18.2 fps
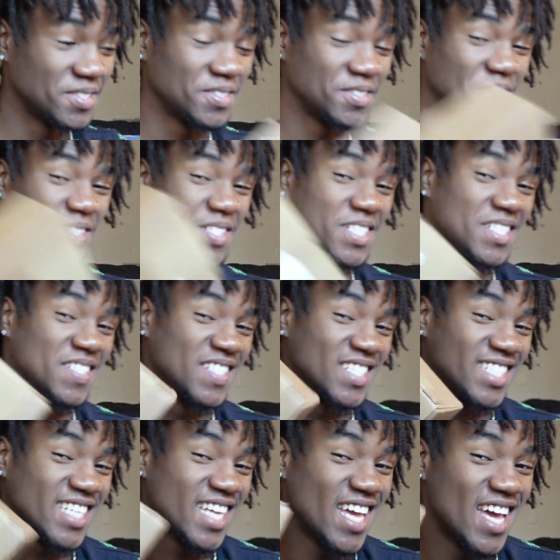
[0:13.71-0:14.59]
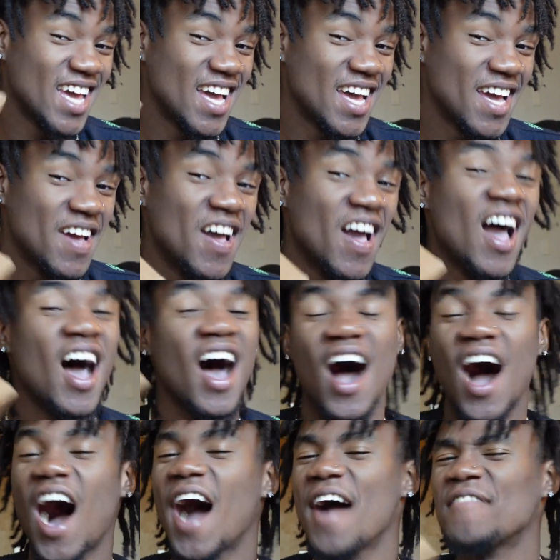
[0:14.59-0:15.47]
You know what I'm saying?
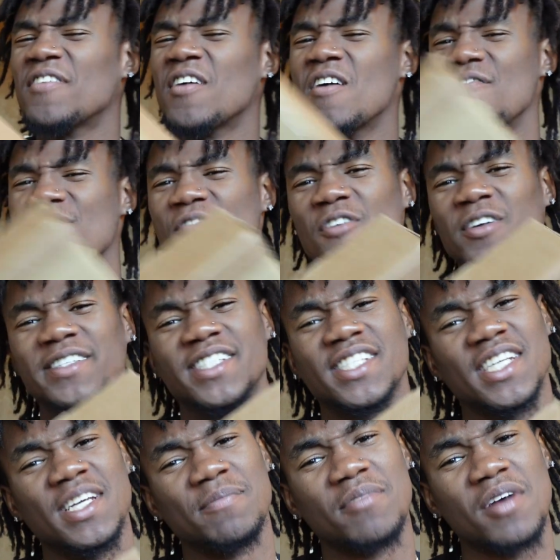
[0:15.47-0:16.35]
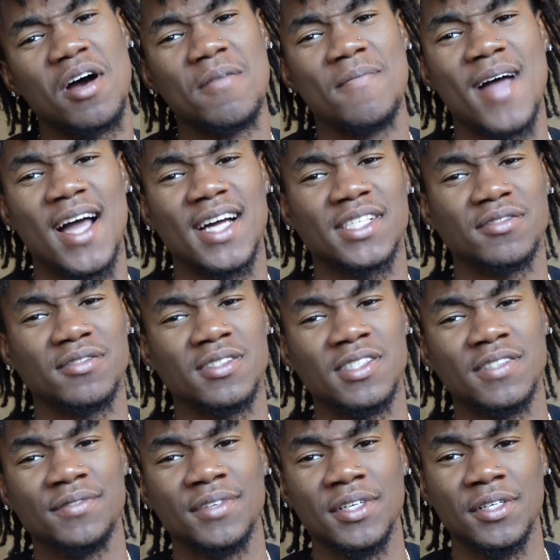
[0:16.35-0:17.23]
iPhone 14 Pro Max
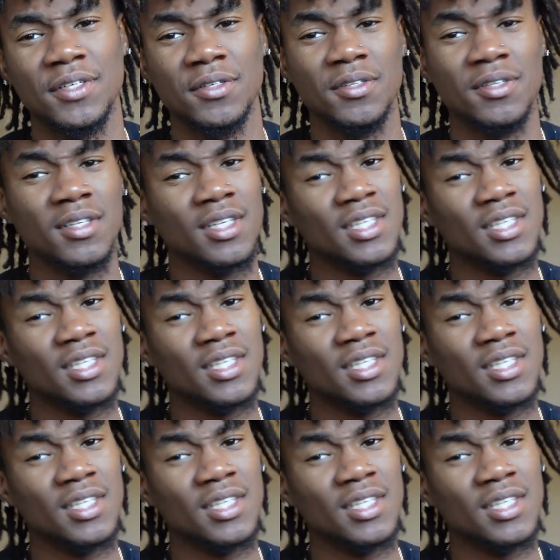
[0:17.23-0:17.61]
review.